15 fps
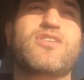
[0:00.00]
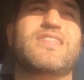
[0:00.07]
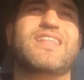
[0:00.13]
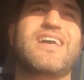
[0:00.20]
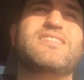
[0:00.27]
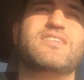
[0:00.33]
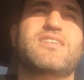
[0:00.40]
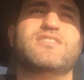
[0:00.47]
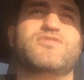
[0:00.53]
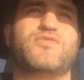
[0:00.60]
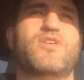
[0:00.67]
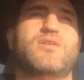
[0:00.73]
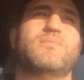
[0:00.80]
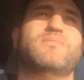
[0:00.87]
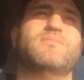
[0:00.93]
lessons
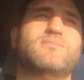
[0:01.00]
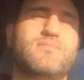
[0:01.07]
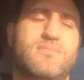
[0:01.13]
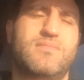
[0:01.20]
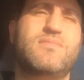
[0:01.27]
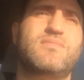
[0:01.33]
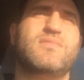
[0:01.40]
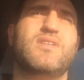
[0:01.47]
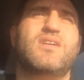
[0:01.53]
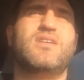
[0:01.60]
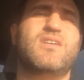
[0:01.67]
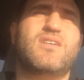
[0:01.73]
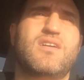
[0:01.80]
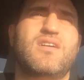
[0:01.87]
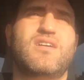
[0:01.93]
from
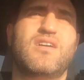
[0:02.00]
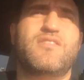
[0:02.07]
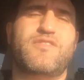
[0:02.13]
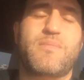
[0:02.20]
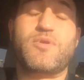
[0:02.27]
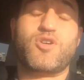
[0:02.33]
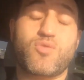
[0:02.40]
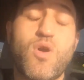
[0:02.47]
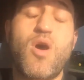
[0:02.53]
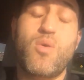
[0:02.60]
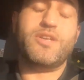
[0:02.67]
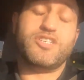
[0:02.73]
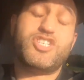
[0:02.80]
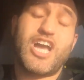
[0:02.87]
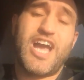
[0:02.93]

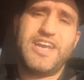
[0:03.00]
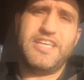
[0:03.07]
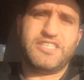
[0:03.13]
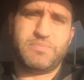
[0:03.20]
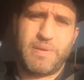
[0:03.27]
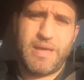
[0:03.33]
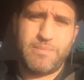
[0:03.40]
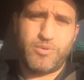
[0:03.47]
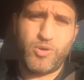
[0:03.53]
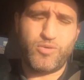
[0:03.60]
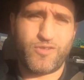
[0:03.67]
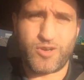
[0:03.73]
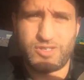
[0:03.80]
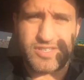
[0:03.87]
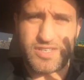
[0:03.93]
growing Chinese bamboo
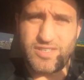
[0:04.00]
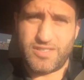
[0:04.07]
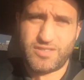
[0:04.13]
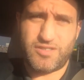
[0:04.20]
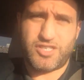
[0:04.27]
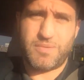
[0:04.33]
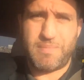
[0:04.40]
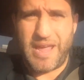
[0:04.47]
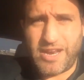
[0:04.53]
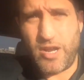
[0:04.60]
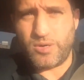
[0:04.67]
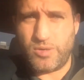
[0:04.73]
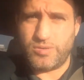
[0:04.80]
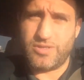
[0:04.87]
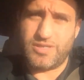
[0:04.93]
versus
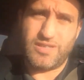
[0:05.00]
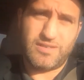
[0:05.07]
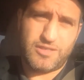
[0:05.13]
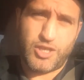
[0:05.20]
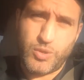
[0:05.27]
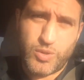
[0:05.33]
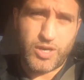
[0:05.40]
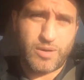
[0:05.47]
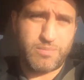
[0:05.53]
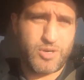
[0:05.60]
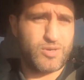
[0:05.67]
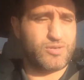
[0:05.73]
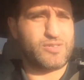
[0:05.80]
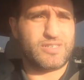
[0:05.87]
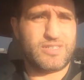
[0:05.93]
tomatoes and
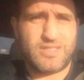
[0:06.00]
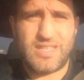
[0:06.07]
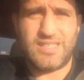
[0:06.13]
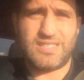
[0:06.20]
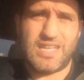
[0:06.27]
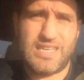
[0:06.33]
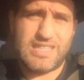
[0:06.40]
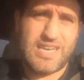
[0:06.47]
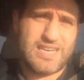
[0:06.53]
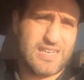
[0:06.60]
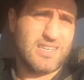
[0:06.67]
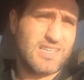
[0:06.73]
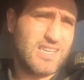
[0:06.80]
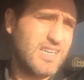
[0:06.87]
cucumbers and things like that.